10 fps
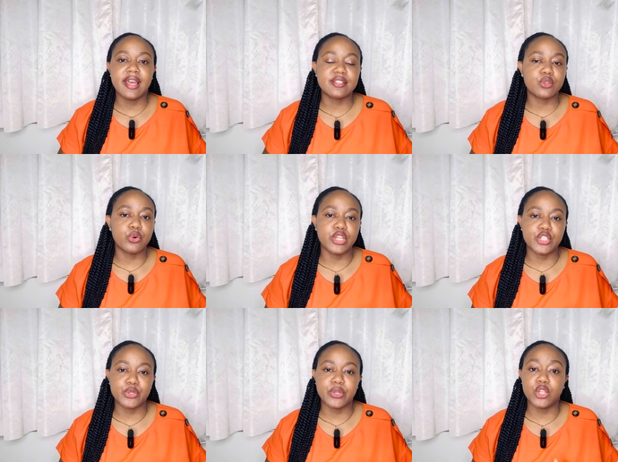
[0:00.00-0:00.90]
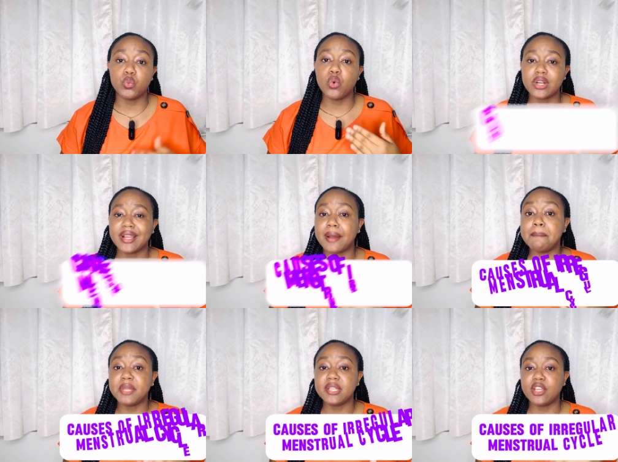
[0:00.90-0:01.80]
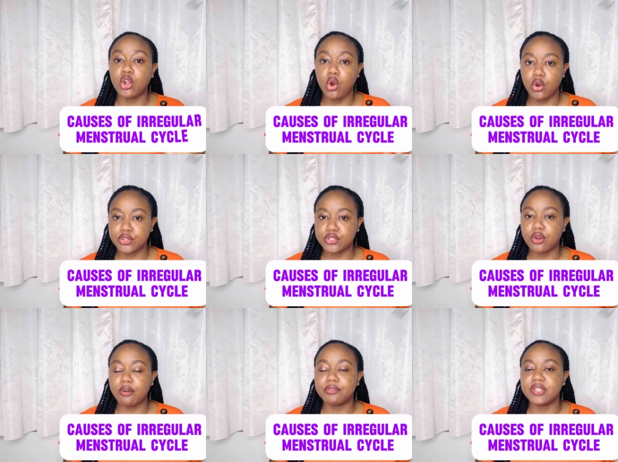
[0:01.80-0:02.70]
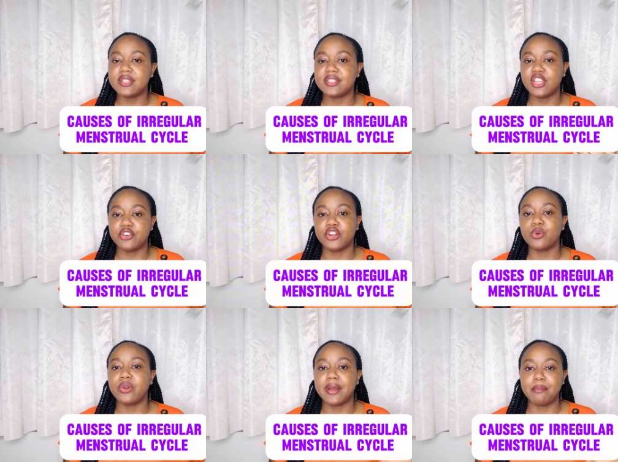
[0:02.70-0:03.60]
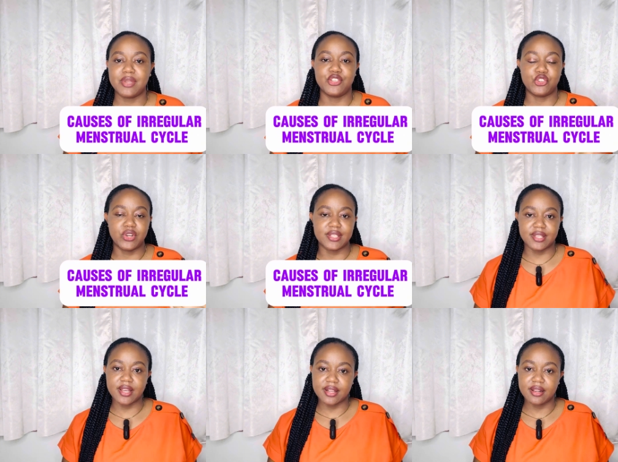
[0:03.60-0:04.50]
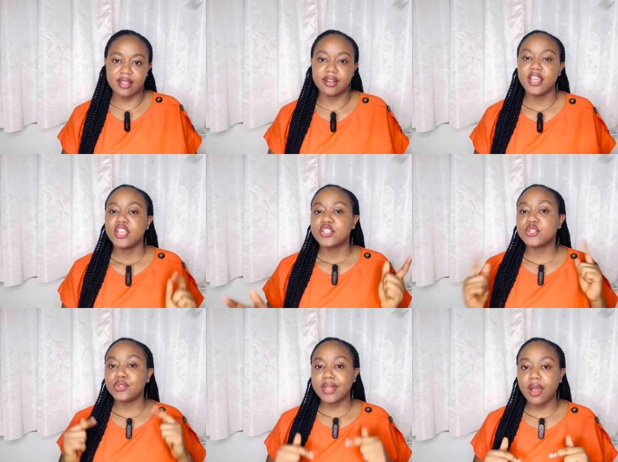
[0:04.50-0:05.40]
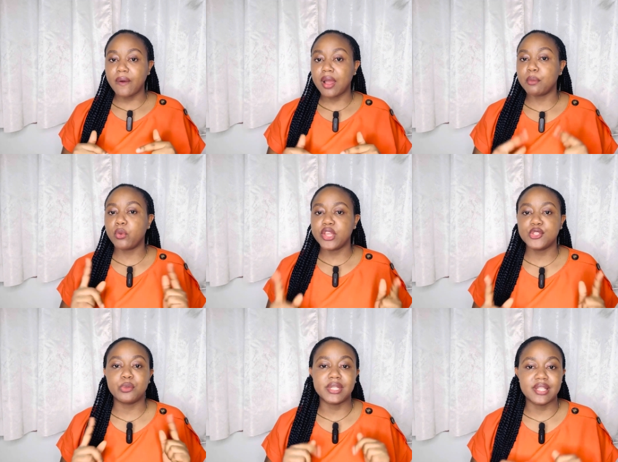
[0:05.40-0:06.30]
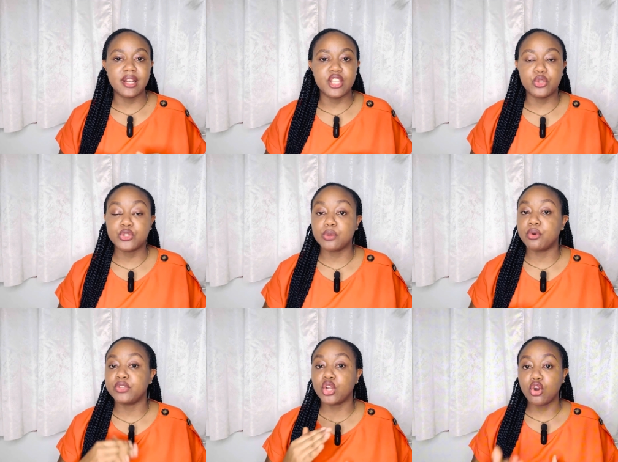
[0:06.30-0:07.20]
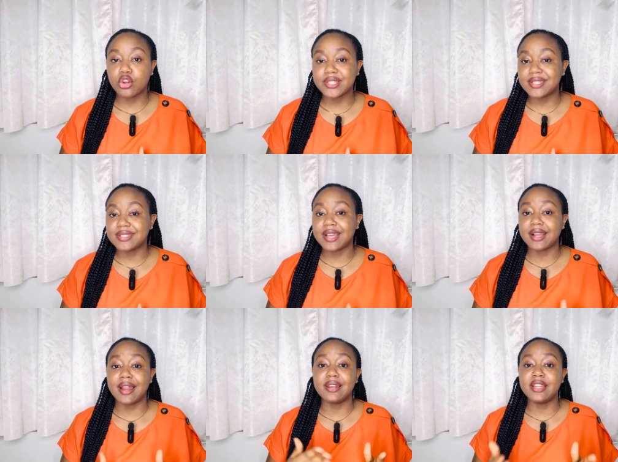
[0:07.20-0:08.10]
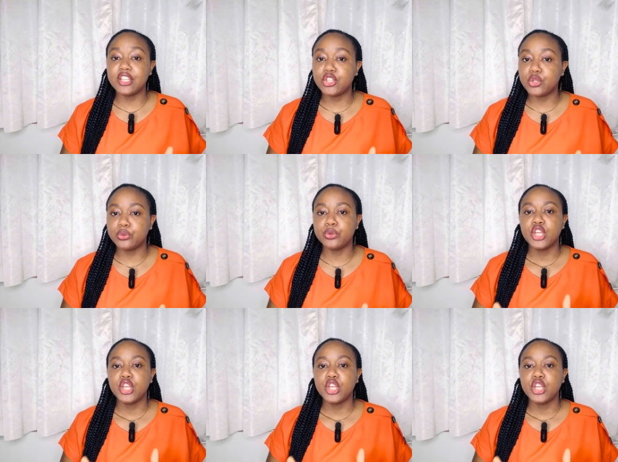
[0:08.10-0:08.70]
Let's go into it. What can be the cause of this irregular menstrual cycle length? So now I'm going to be telling you some of the causes that can lead you